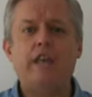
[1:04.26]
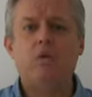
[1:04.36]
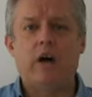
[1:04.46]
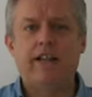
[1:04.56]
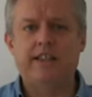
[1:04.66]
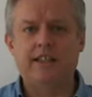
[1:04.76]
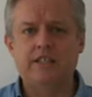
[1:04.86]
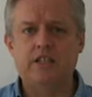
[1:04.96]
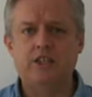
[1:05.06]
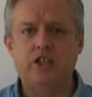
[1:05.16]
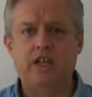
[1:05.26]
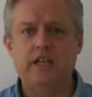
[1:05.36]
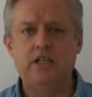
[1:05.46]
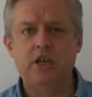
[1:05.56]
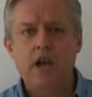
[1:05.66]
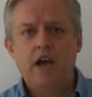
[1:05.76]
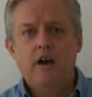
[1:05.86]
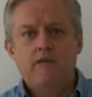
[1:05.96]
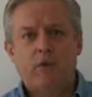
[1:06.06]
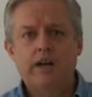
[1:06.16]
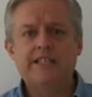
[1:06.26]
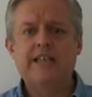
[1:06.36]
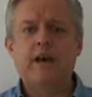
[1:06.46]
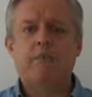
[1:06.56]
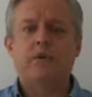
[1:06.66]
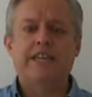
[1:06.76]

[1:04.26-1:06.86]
they wanted things to change. For example,